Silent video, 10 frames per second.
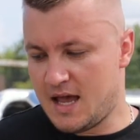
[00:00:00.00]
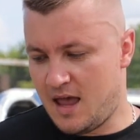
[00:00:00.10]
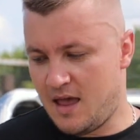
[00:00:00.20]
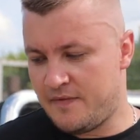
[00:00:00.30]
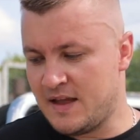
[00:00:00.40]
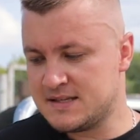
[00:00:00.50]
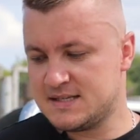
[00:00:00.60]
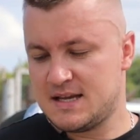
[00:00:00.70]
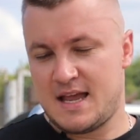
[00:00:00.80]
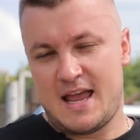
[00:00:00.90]

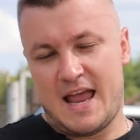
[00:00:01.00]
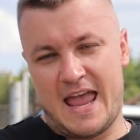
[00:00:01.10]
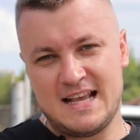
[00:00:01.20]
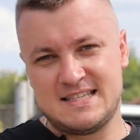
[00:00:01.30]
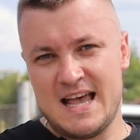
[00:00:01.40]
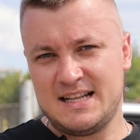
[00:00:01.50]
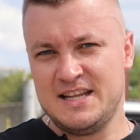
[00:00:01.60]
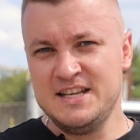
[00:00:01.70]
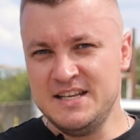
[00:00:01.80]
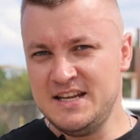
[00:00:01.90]
That's
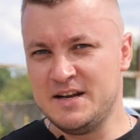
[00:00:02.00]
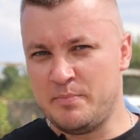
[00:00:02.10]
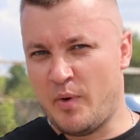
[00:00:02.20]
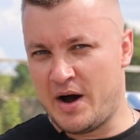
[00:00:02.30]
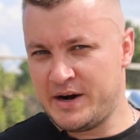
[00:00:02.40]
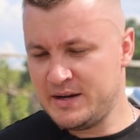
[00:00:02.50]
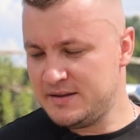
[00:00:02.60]
exactly needed part,